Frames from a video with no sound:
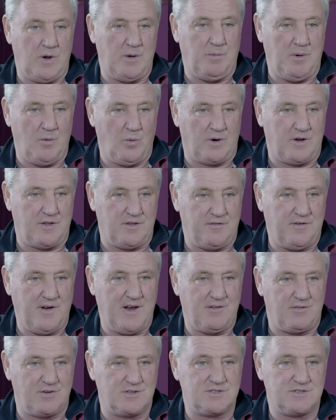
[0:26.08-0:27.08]
we'd be one of the
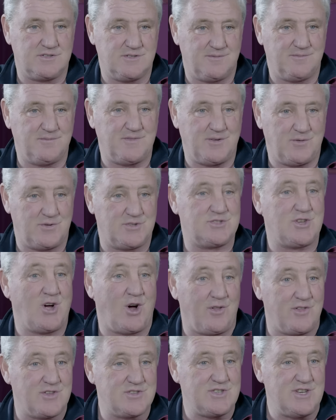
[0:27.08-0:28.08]
favourites at the
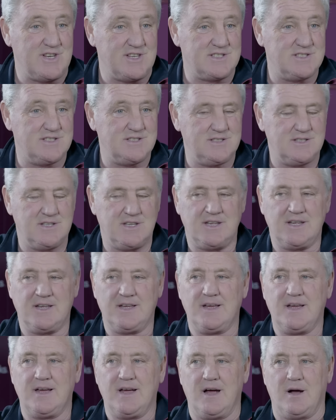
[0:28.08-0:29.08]
start of the season.
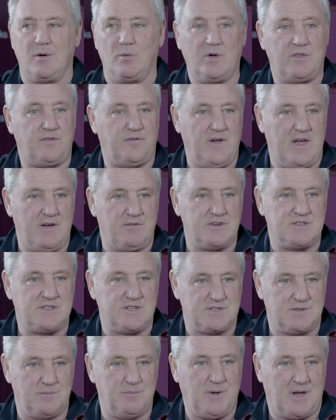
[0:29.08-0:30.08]
With
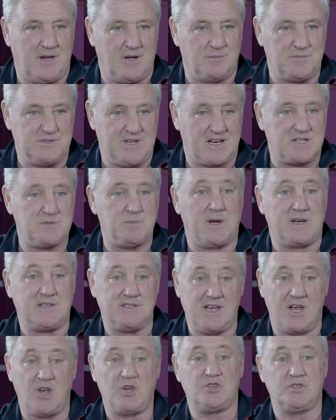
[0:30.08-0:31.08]
favouritism becomes
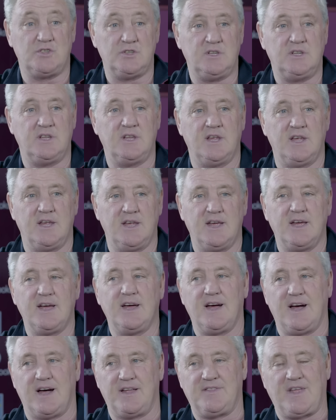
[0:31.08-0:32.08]
expectation,
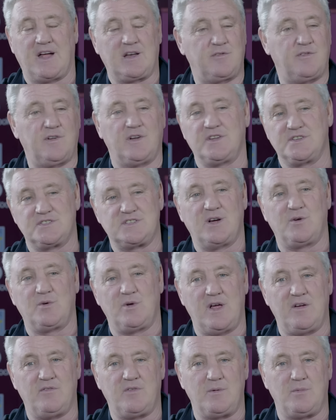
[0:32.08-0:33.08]
and that filters down
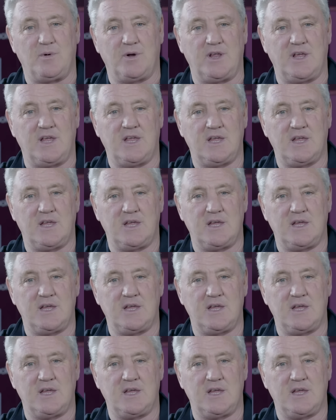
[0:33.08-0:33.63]
to everybody.